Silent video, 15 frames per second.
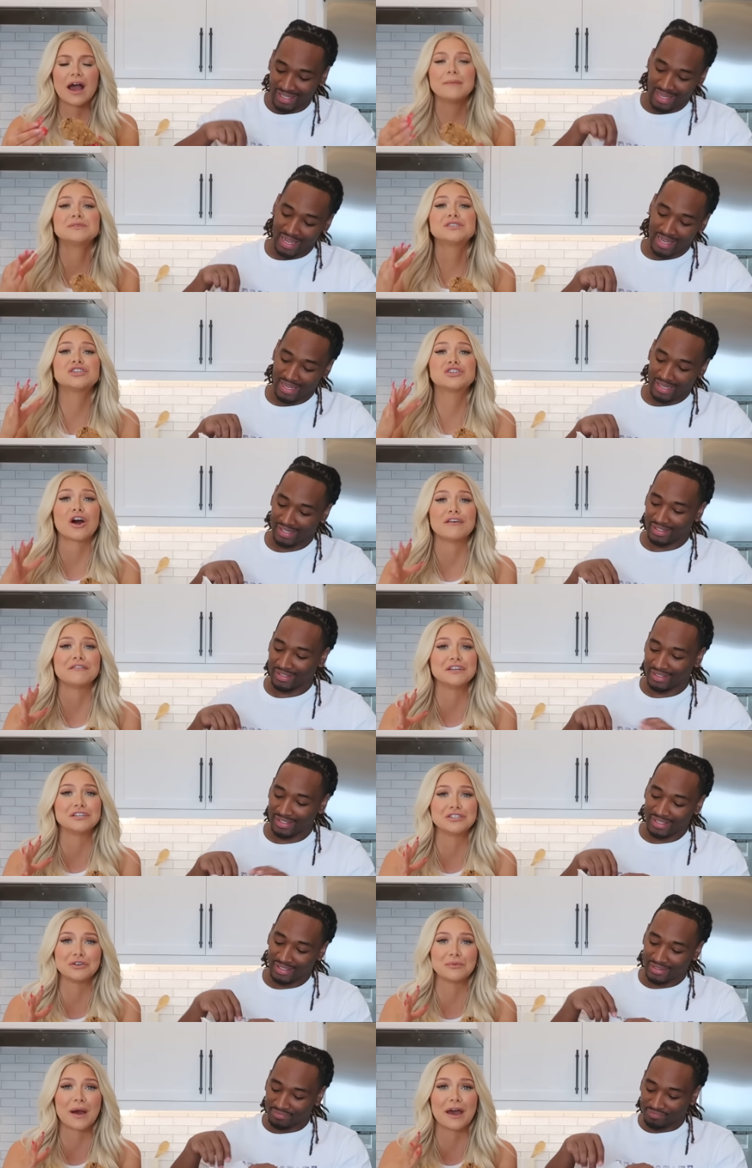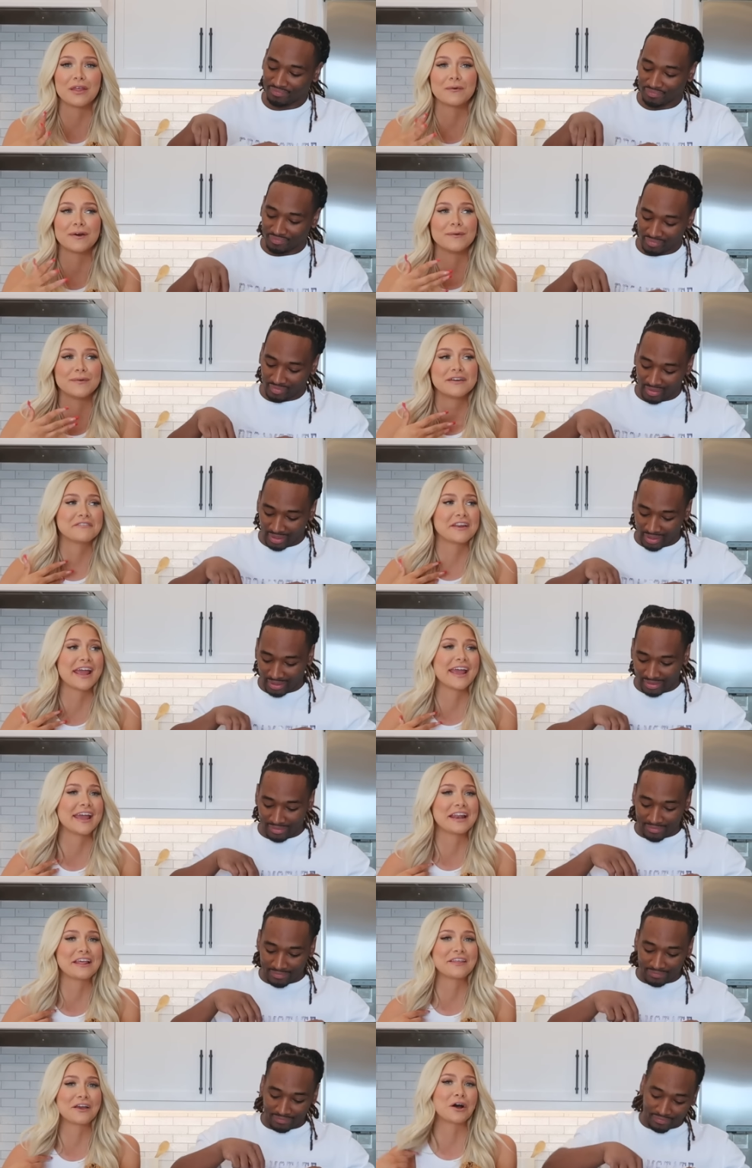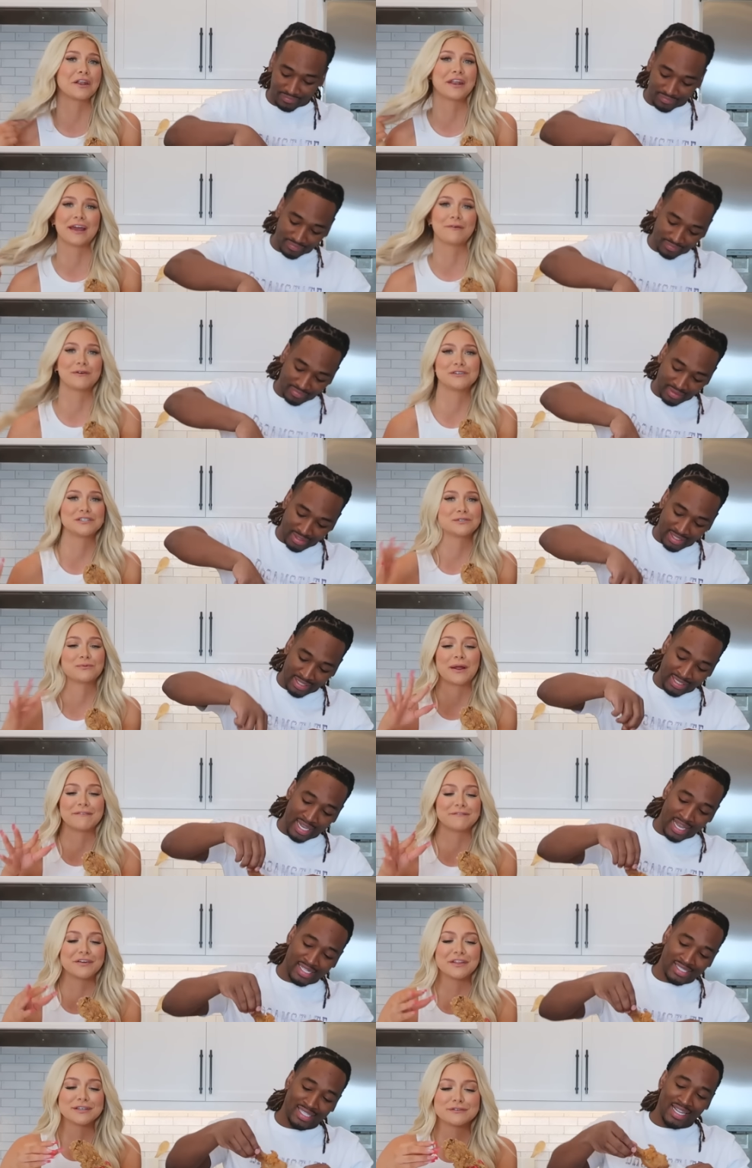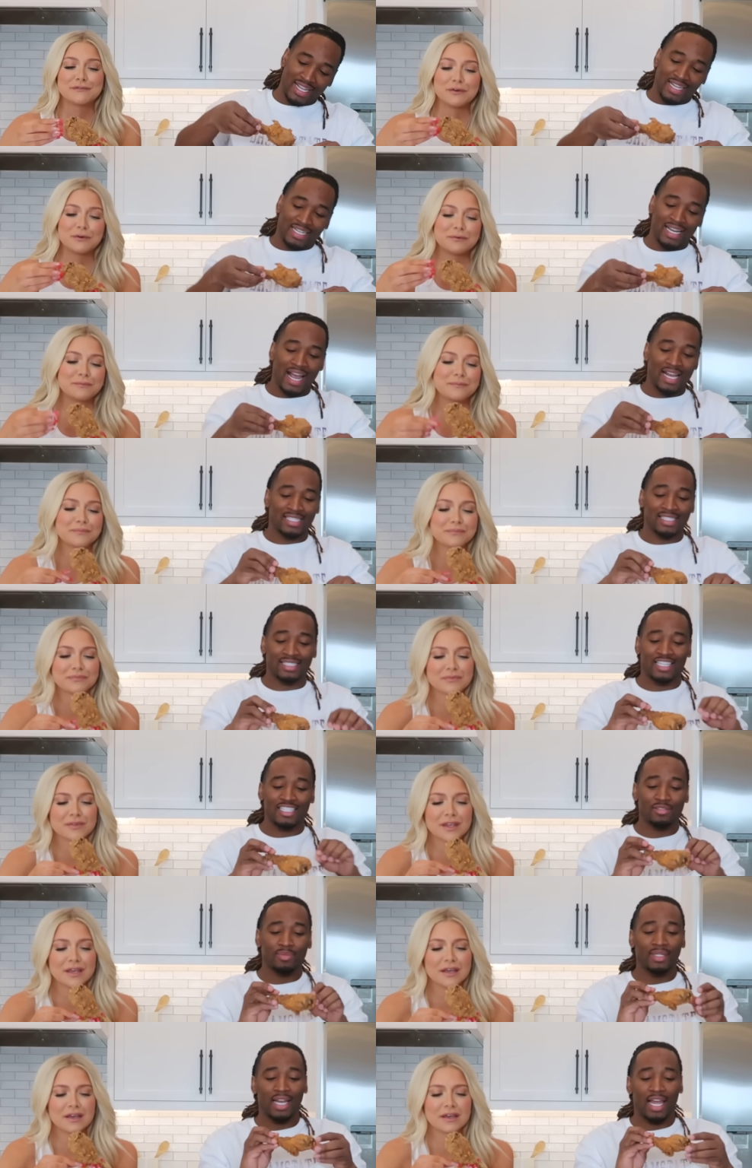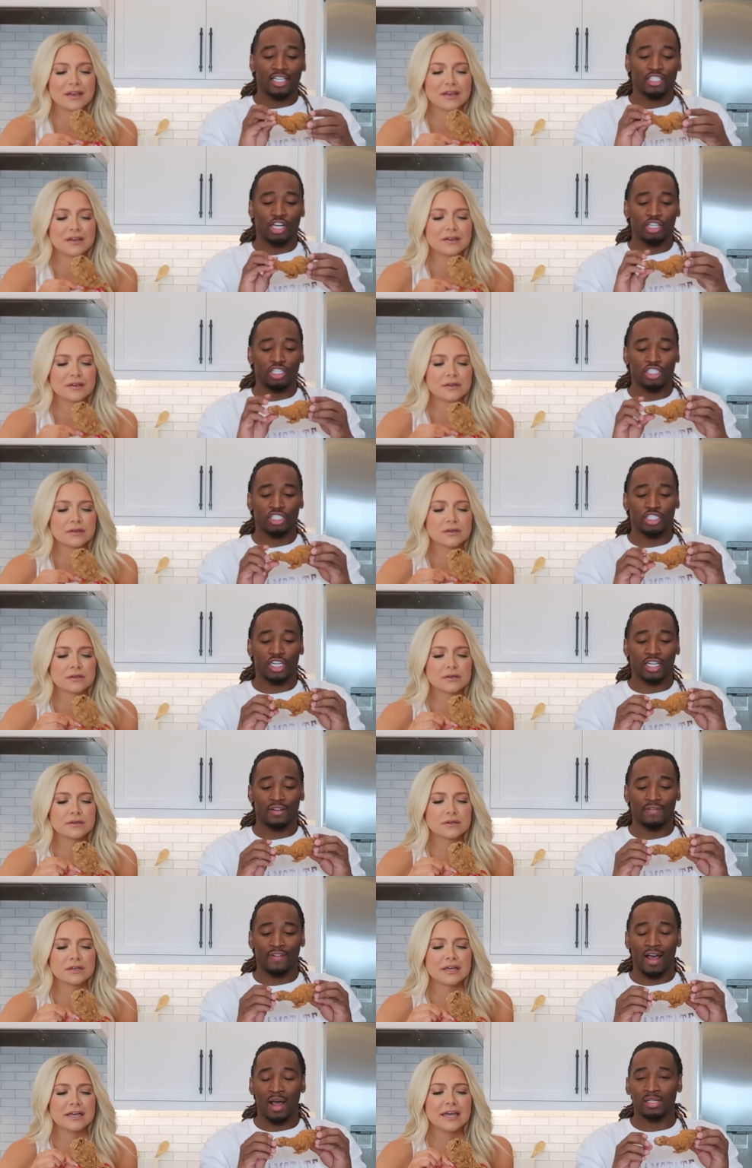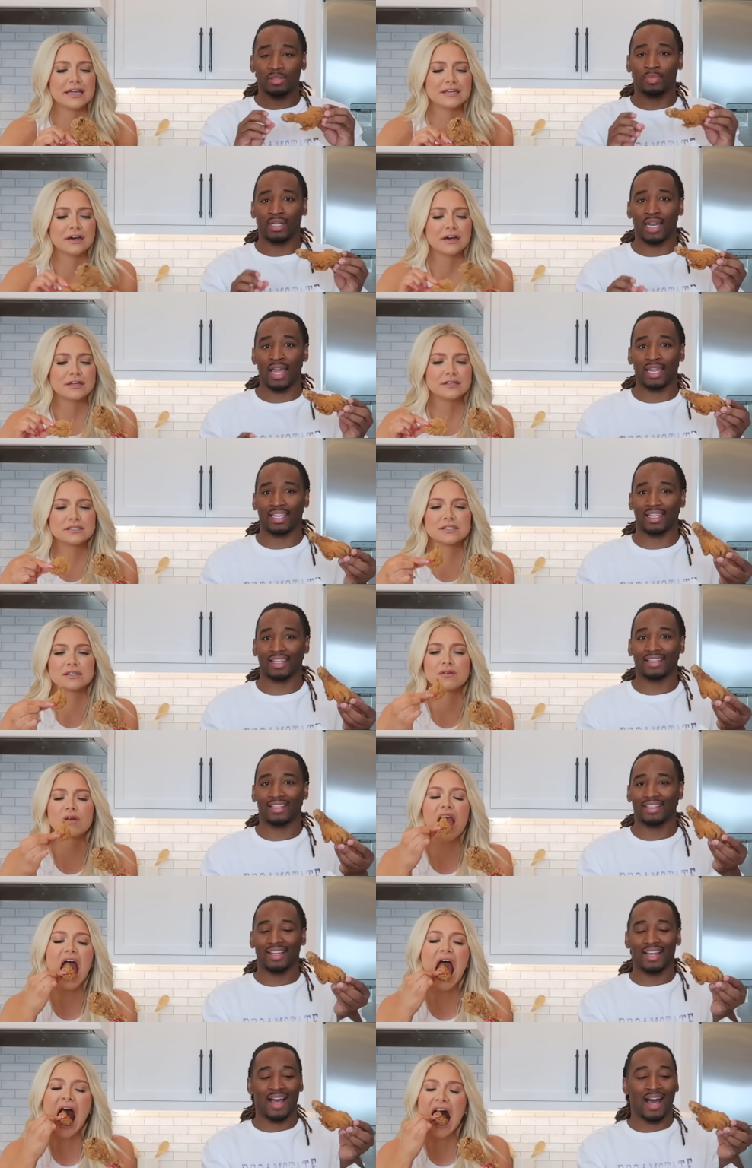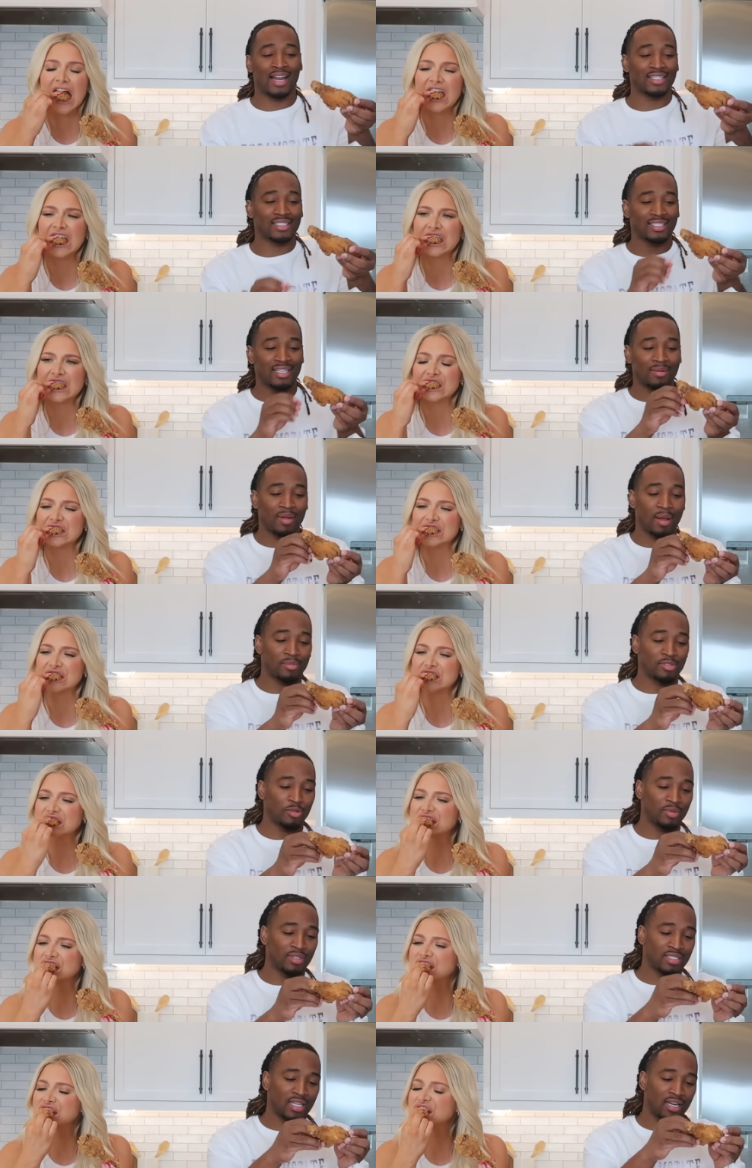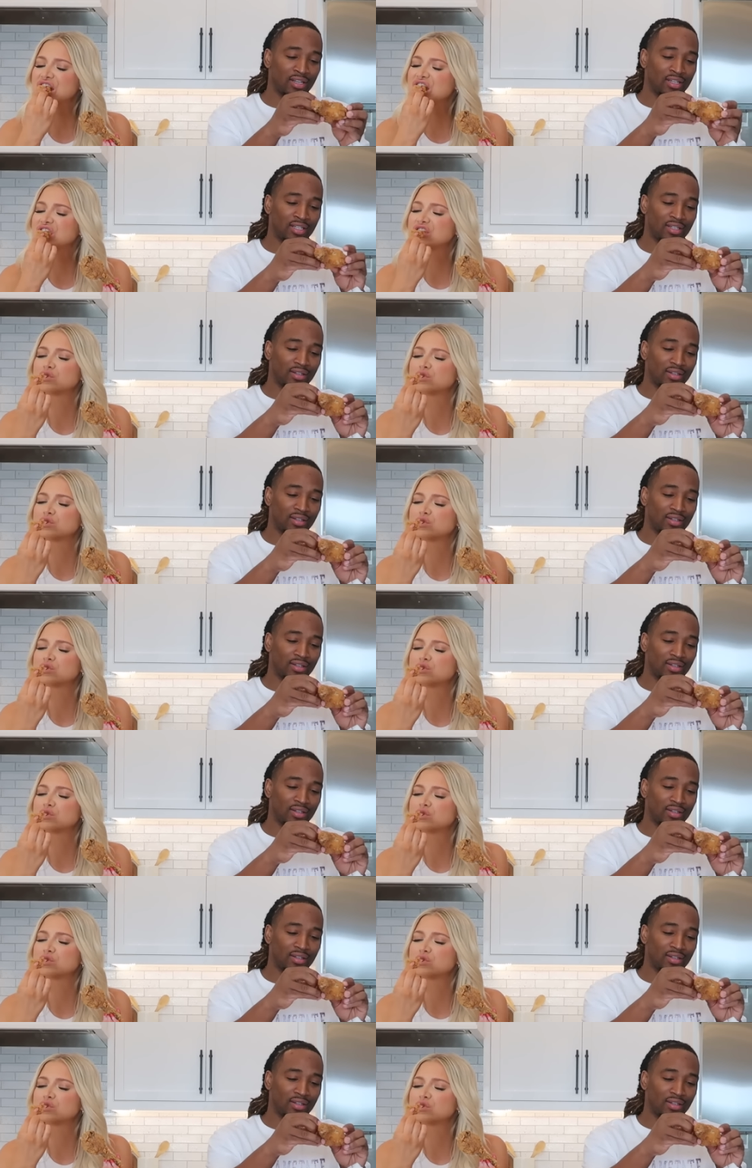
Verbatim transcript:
Speaker 1: I'm starving too, by the way. We haven't ate anything all day. We were just waiting yes. for this food. Guys,
Speaker 2: this gives me like church's chicken vibes. But like, honestly, I'm, I'm super excited. Hold